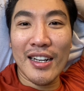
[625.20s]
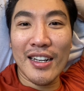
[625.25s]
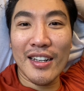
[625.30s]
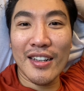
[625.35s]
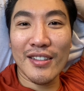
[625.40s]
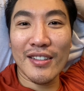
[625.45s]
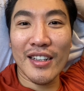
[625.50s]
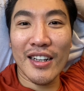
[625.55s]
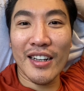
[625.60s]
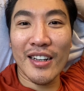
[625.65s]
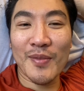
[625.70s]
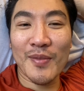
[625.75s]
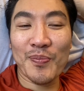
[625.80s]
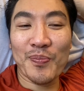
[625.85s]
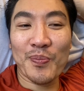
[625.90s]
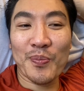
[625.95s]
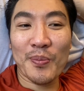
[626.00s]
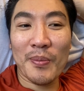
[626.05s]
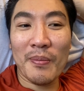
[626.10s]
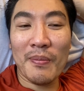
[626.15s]
okay,
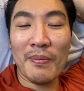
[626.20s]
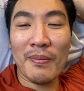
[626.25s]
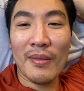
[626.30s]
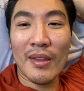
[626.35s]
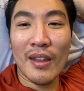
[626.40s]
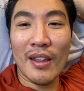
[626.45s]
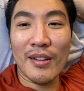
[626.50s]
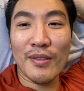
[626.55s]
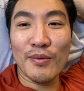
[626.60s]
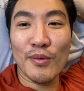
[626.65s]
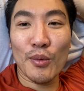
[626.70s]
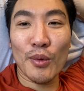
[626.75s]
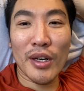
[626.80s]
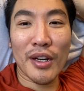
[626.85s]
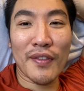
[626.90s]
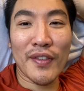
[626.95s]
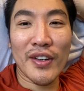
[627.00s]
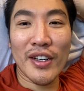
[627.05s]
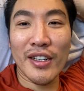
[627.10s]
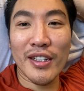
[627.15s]

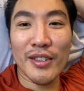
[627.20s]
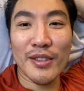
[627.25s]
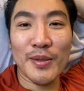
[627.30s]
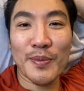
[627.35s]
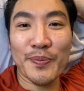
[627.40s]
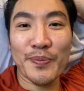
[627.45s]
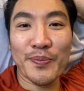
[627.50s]
whatever it is,